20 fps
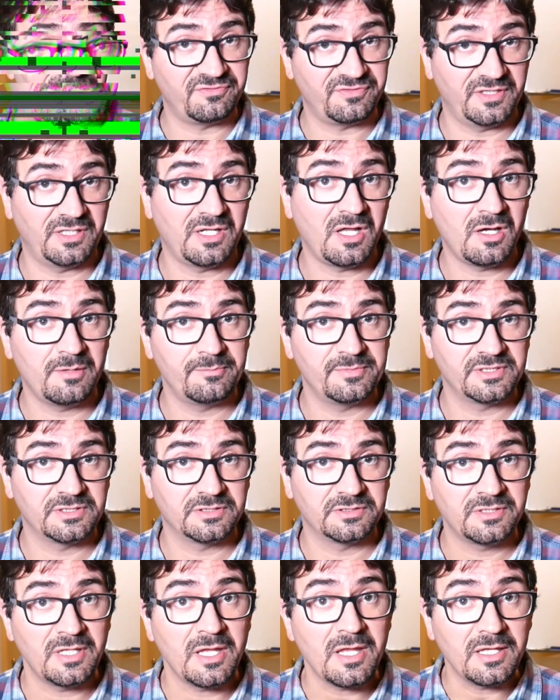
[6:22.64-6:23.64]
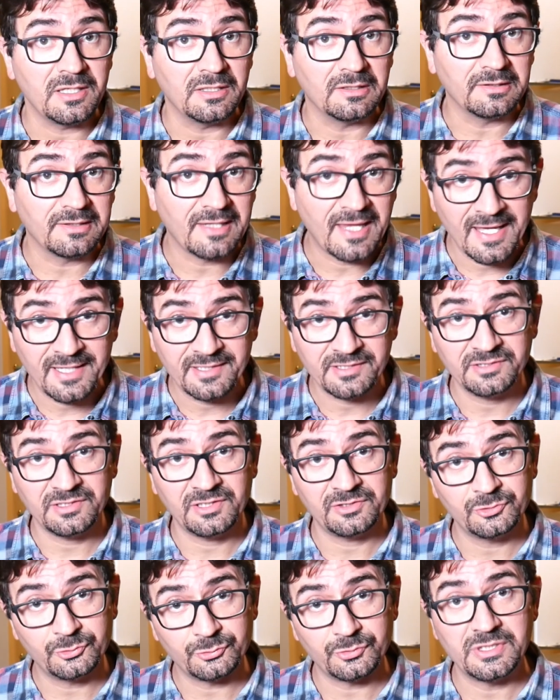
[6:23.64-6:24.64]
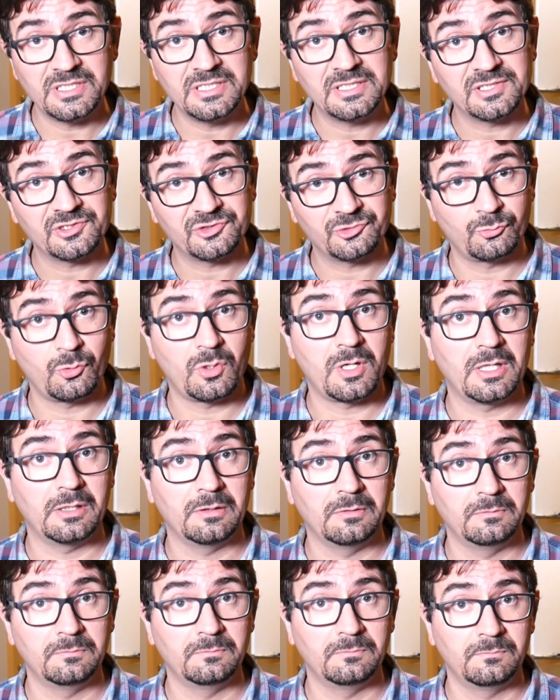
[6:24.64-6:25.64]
phenomenon in Latin and Greek as well.